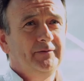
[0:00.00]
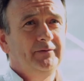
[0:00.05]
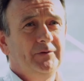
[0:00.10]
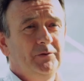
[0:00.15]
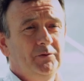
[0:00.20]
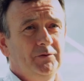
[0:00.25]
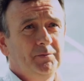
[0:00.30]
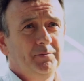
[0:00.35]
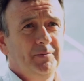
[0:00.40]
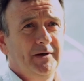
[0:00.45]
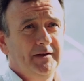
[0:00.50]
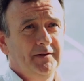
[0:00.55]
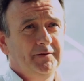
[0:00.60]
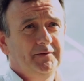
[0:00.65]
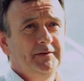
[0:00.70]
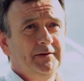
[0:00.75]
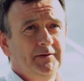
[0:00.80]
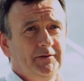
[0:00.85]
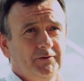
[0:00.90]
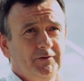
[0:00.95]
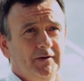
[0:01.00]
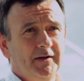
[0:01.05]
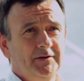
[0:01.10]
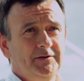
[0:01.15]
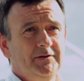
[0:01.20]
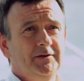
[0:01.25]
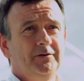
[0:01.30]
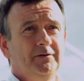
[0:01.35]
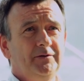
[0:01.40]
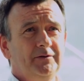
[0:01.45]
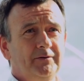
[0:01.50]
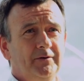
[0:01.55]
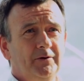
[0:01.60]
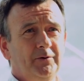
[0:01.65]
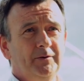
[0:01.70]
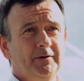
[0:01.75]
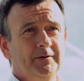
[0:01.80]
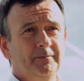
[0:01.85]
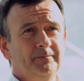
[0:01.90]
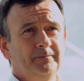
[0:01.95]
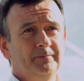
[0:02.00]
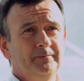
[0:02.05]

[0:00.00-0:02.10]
influence policy and strategy going forward.